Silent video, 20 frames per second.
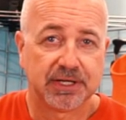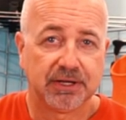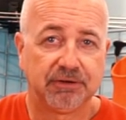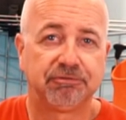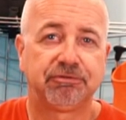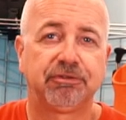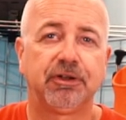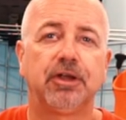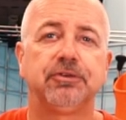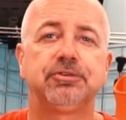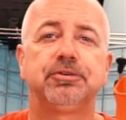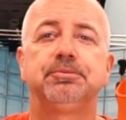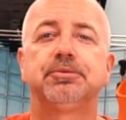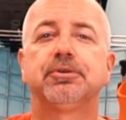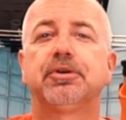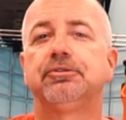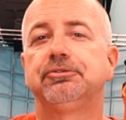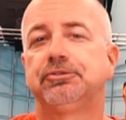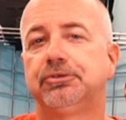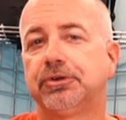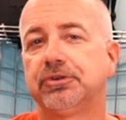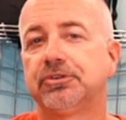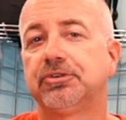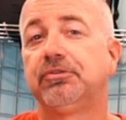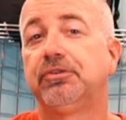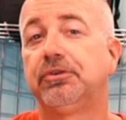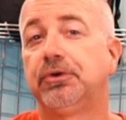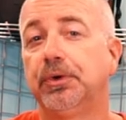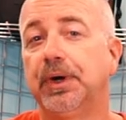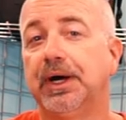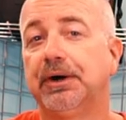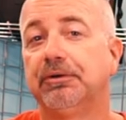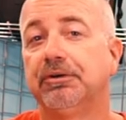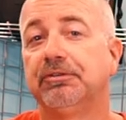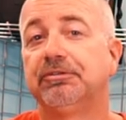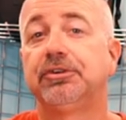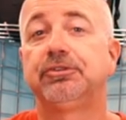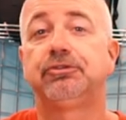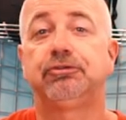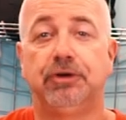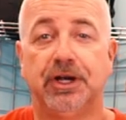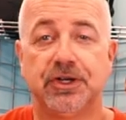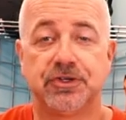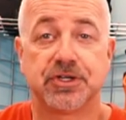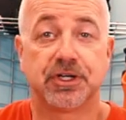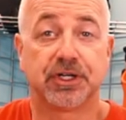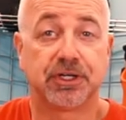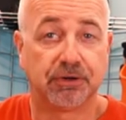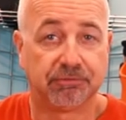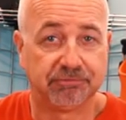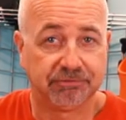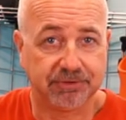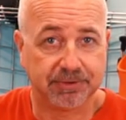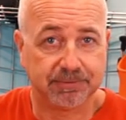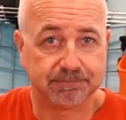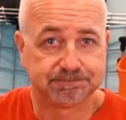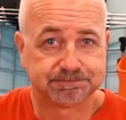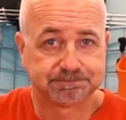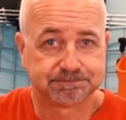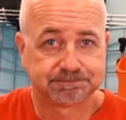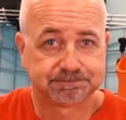and flotsam construction throughout for stretch and comfort.